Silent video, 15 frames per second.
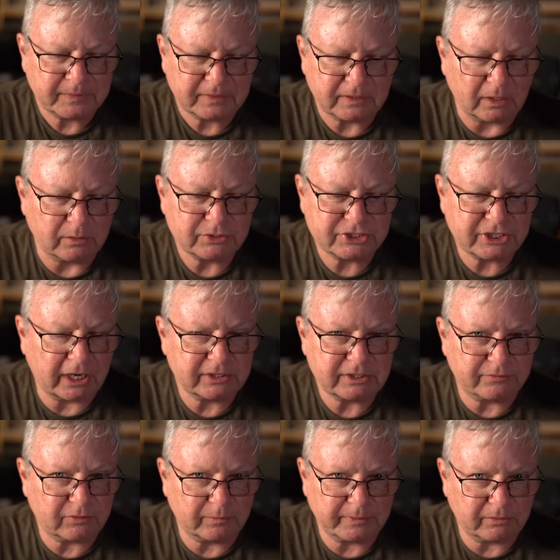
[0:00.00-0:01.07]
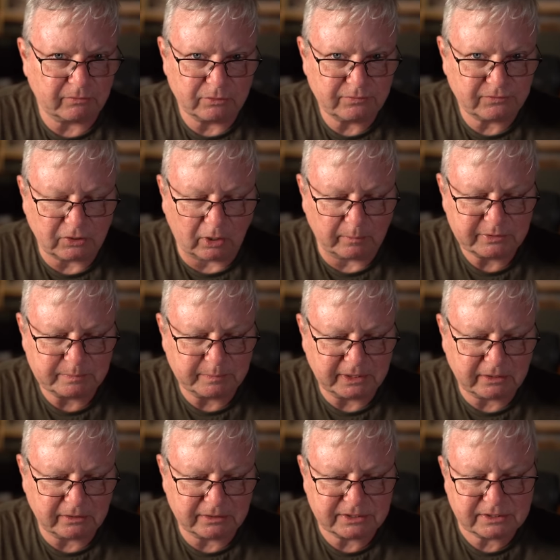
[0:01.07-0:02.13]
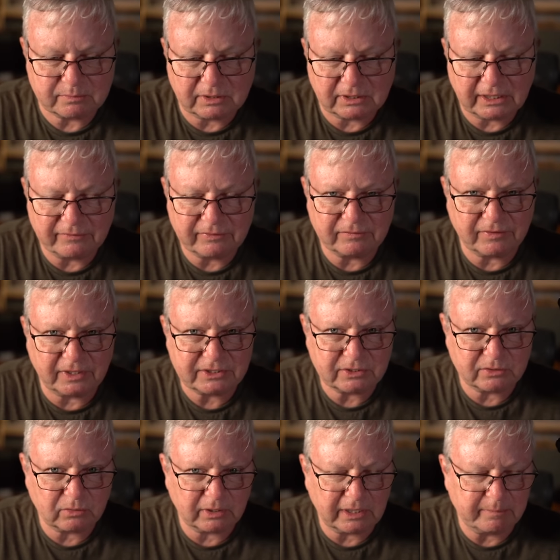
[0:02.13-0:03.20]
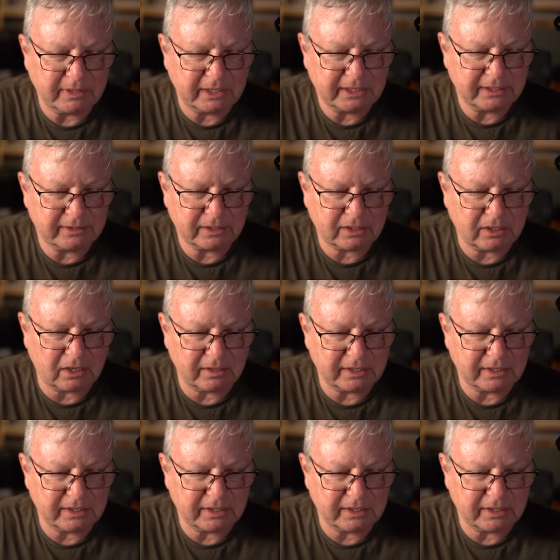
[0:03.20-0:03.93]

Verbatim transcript: don't shout it from the rooftops because, well, they've invested all that money in the car.